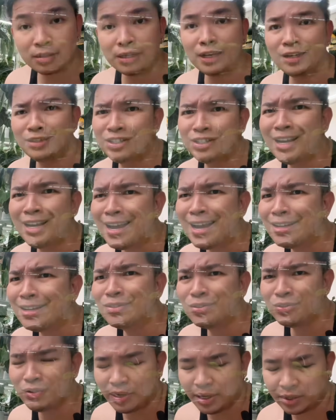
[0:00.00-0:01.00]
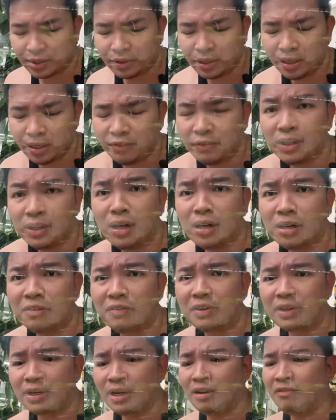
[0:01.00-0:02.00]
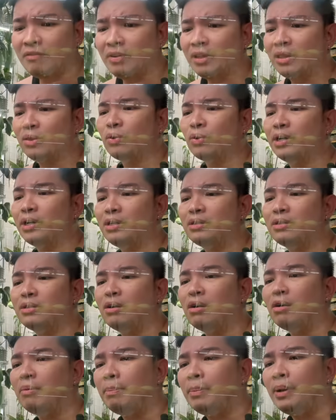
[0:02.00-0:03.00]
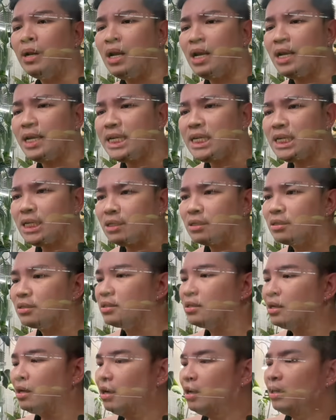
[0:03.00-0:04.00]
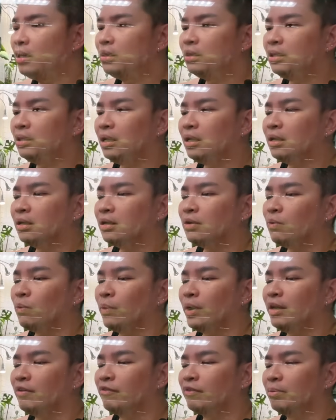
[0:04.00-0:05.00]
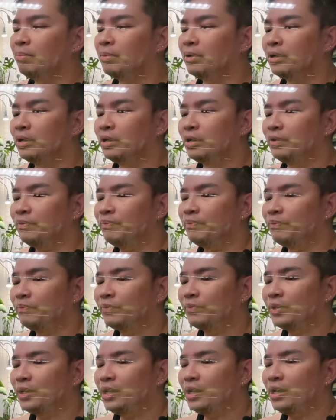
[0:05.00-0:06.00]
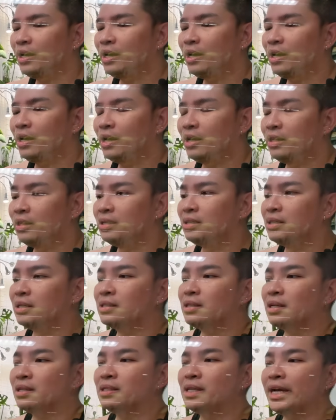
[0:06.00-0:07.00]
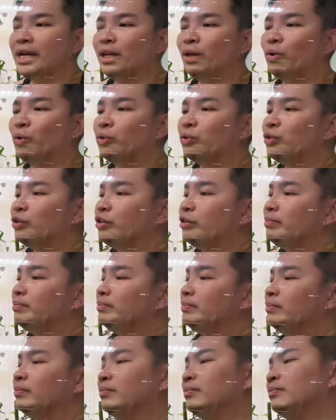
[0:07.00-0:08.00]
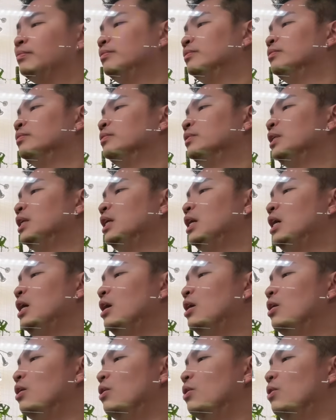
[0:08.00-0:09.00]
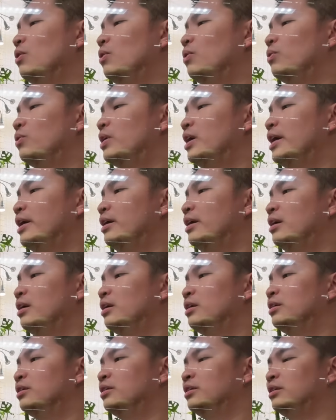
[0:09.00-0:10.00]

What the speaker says: and she has to get rid of a lot of her inventory. So please take it away from her. This is a Silotum Oriya